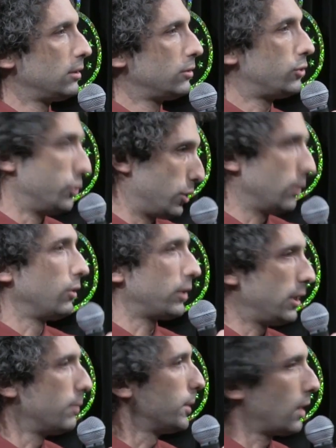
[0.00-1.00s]
she's going to look
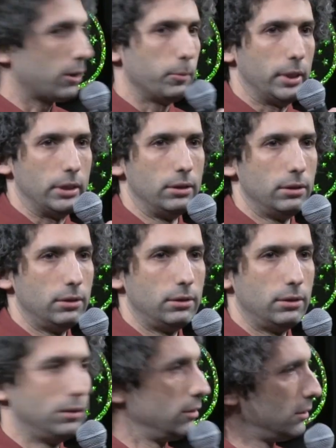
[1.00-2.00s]
at him and not at me.
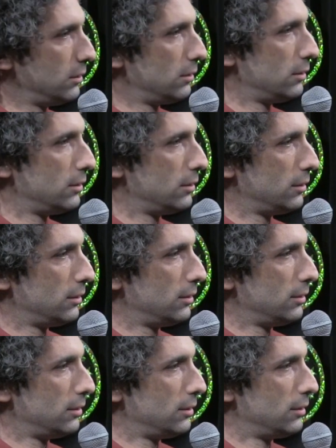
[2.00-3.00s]

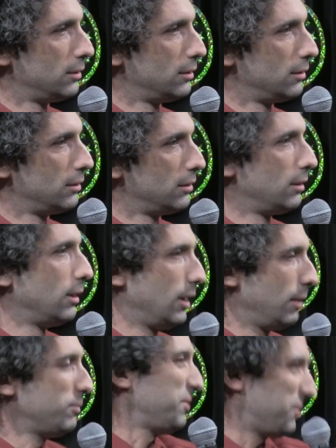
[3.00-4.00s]

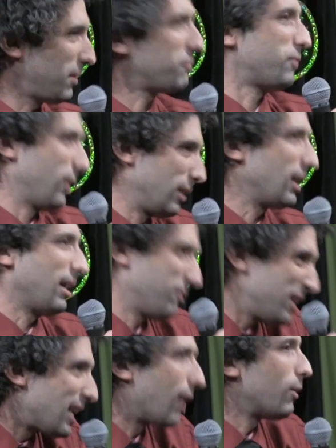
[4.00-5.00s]
I felt
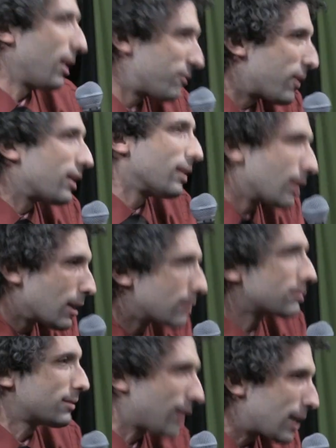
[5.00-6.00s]
a
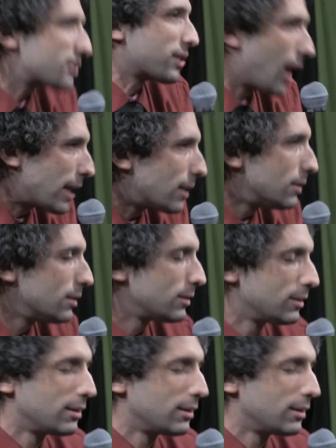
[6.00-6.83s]
little kind of slighted.